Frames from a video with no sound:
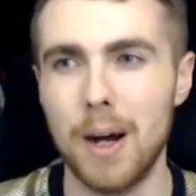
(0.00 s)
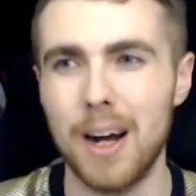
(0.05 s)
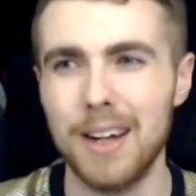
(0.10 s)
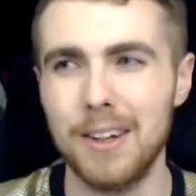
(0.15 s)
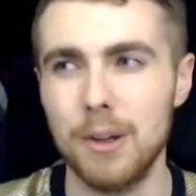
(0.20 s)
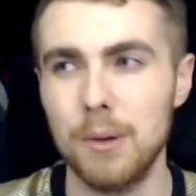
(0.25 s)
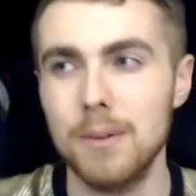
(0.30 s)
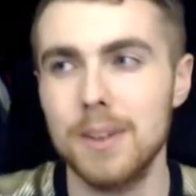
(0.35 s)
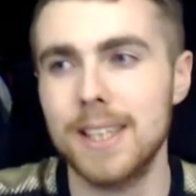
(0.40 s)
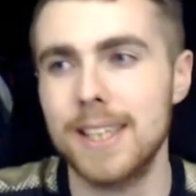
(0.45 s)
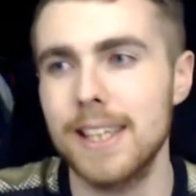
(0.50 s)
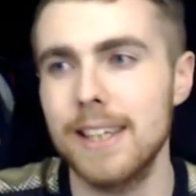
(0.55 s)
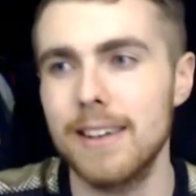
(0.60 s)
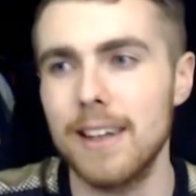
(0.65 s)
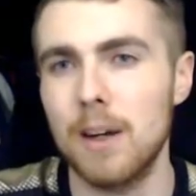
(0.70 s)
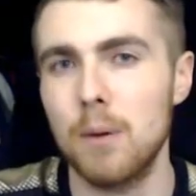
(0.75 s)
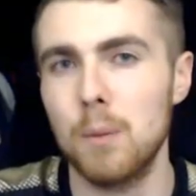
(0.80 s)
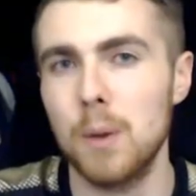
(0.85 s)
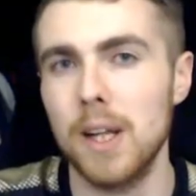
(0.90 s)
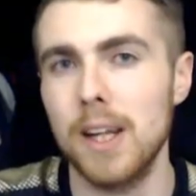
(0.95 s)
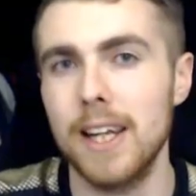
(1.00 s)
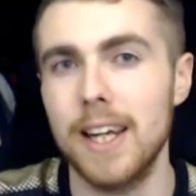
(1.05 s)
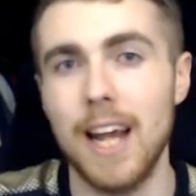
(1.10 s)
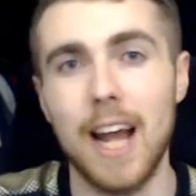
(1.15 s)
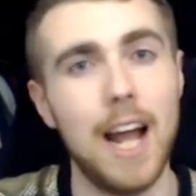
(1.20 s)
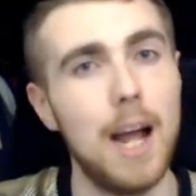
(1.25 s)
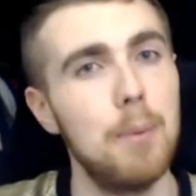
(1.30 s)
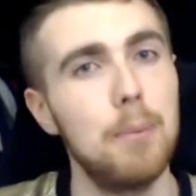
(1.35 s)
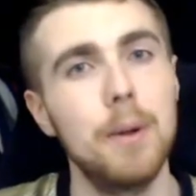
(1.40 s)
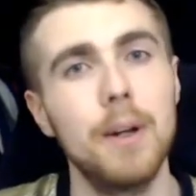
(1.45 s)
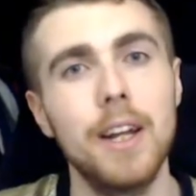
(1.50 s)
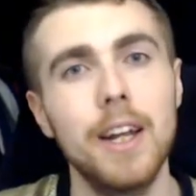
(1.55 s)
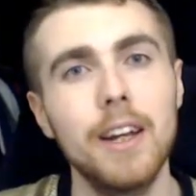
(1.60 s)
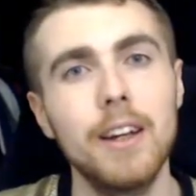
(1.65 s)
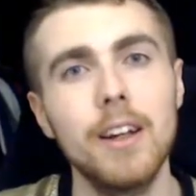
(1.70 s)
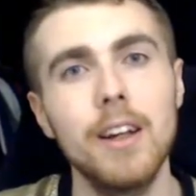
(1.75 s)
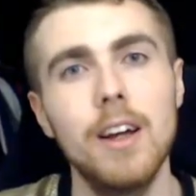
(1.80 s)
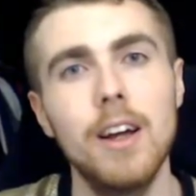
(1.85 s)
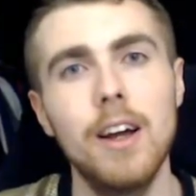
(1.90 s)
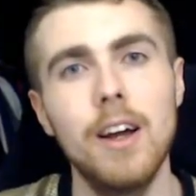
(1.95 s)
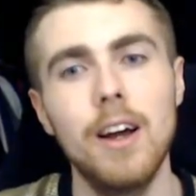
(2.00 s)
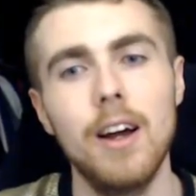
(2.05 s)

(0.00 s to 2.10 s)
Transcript: But I don't see that really happening.